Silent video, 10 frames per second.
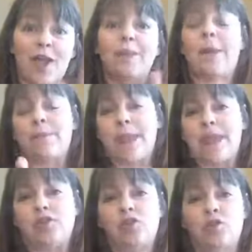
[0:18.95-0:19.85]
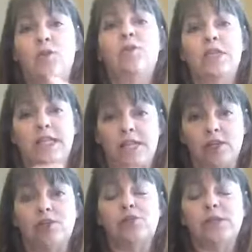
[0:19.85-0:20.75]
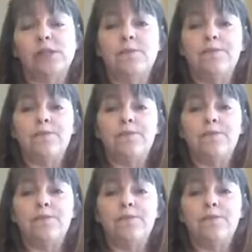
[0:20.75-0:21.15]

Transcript: about passion over the years.